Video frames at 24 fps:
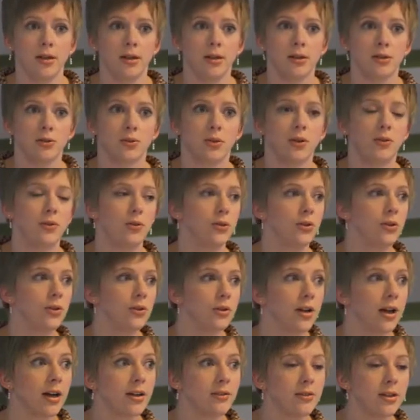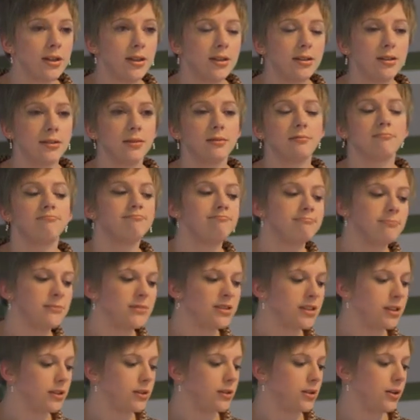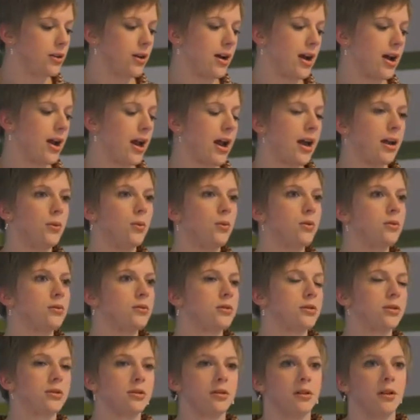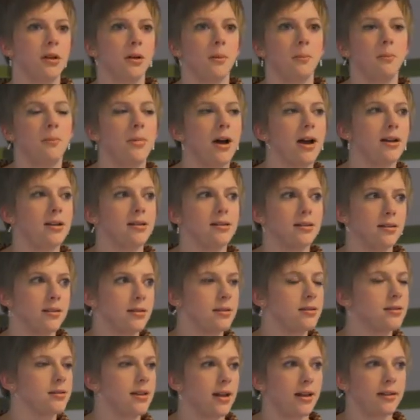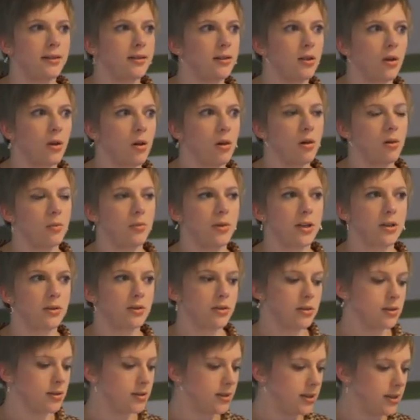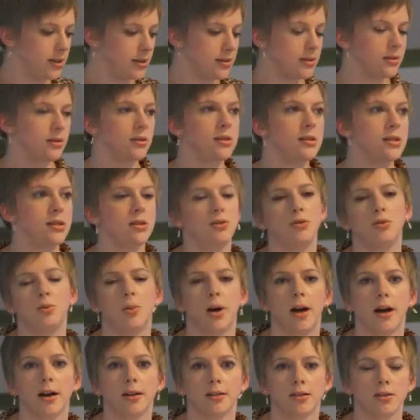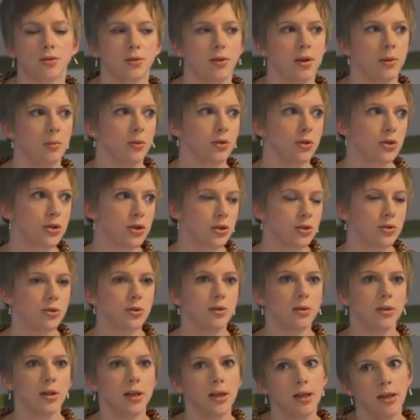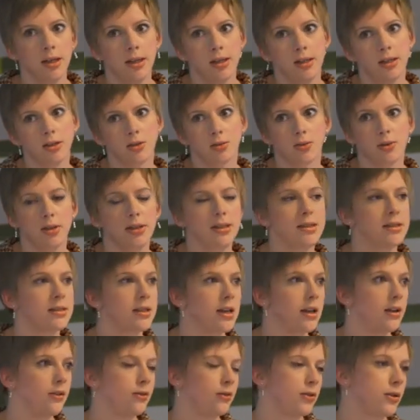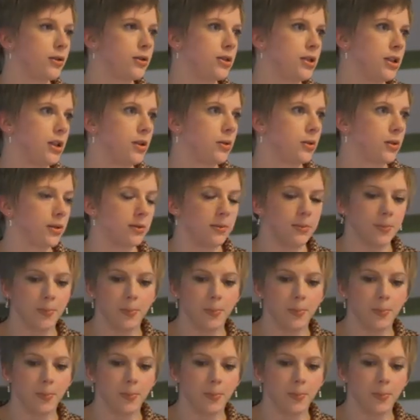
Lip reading: So if you don't have it, you say, no, I won't buy that doll because it's not CE marked, so I'm not sure it's really safe for children.